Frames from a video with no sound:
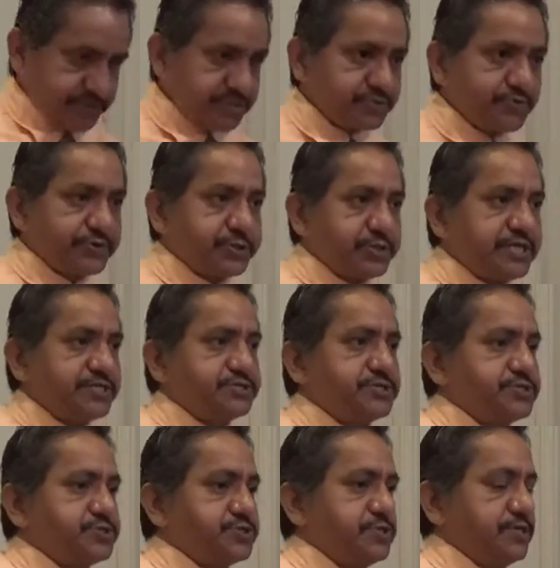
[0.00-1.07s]
so this is where
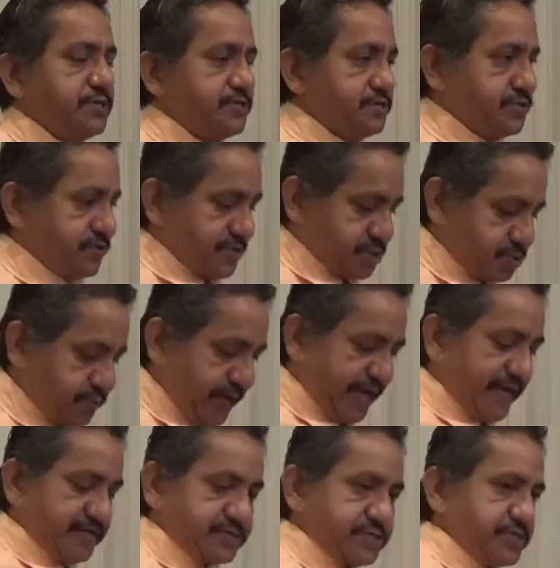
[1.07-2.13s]
Jesus, you know,
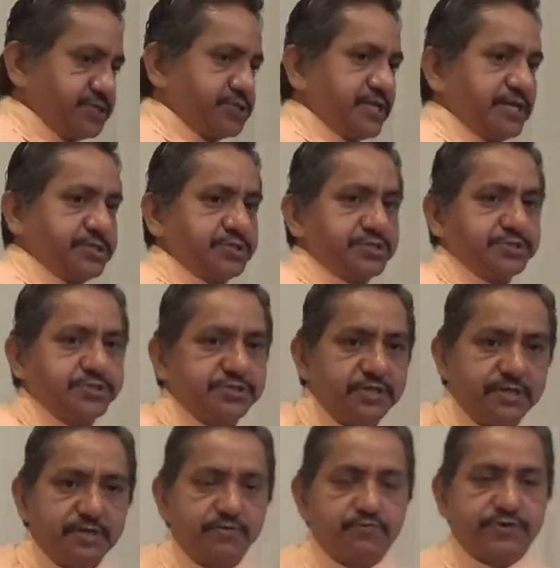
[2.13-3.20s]
explains it's not just
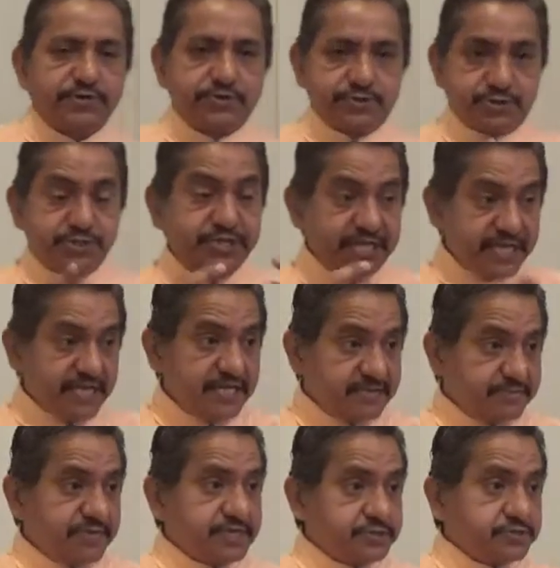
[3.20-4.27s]
what you're
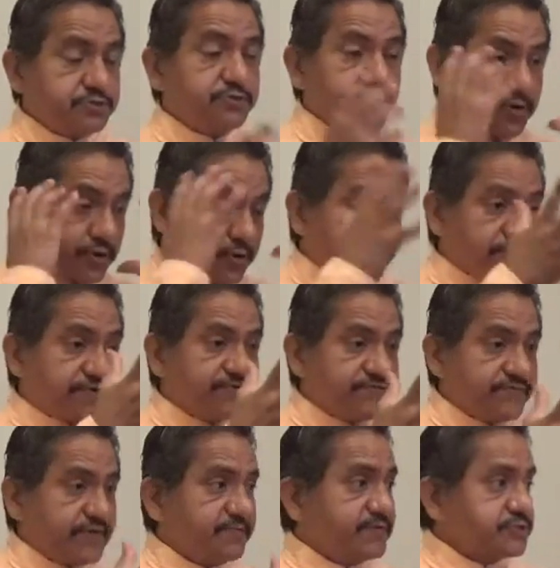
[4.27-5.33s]
seeing me do or learn
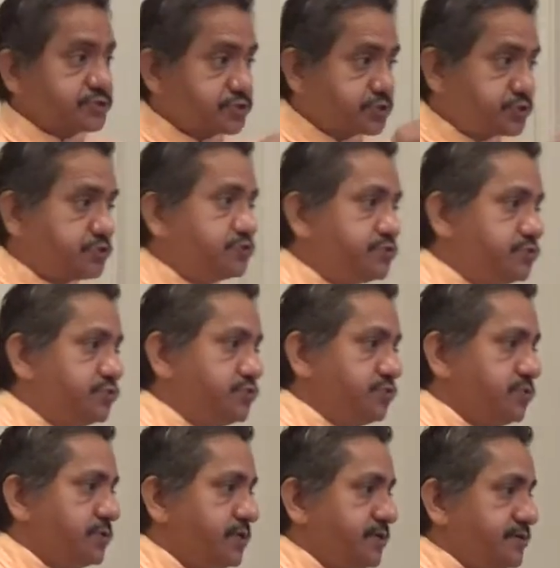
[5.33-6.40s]
of me, but do
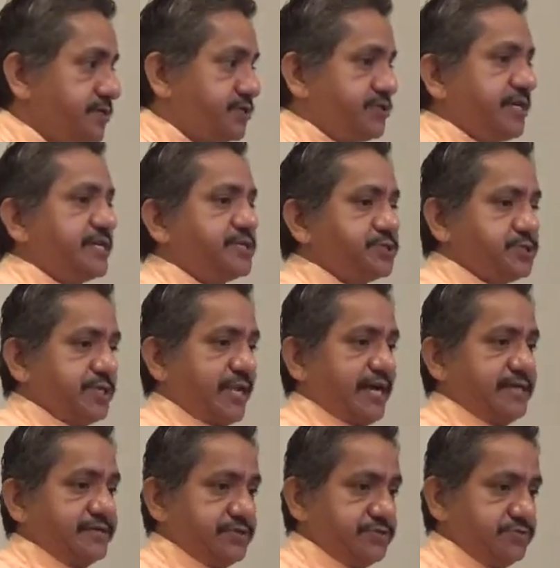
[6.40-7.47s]
the things that
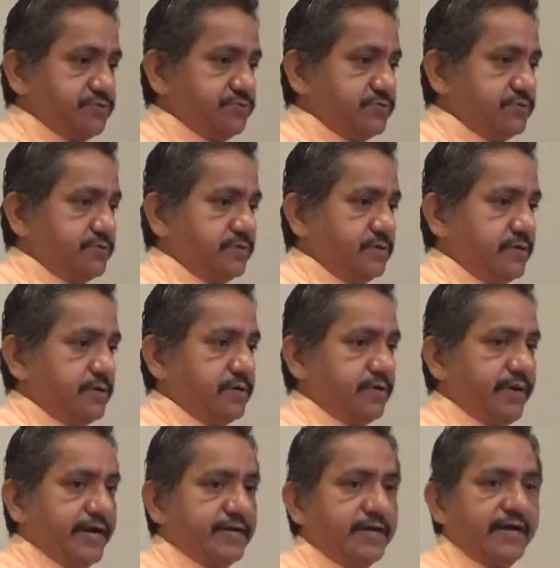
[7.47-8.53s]
I do.
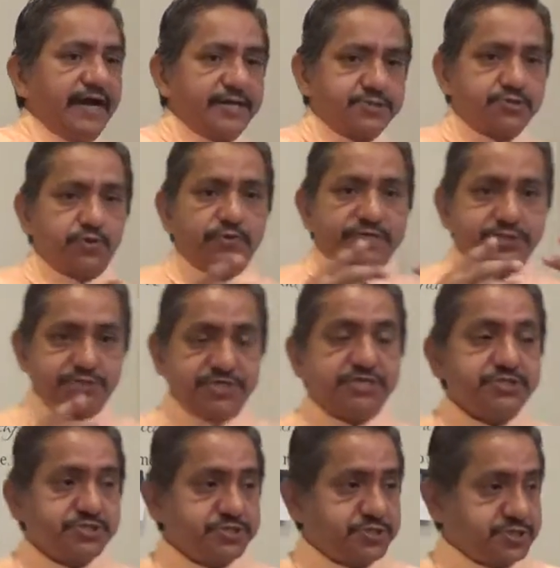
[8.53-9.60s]
Right? And so when
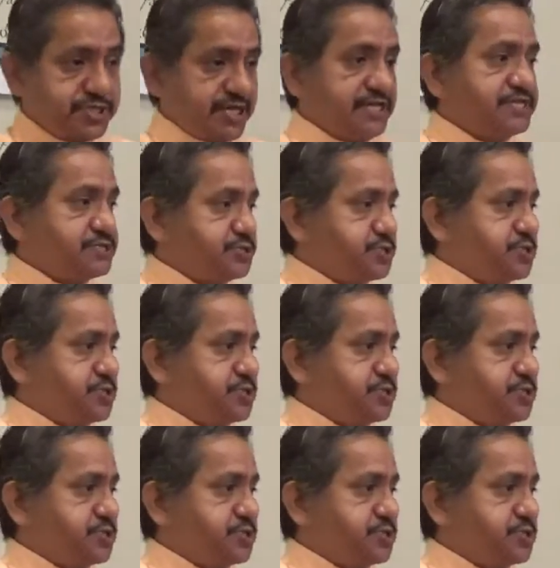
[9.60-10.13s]
Jesus is telling his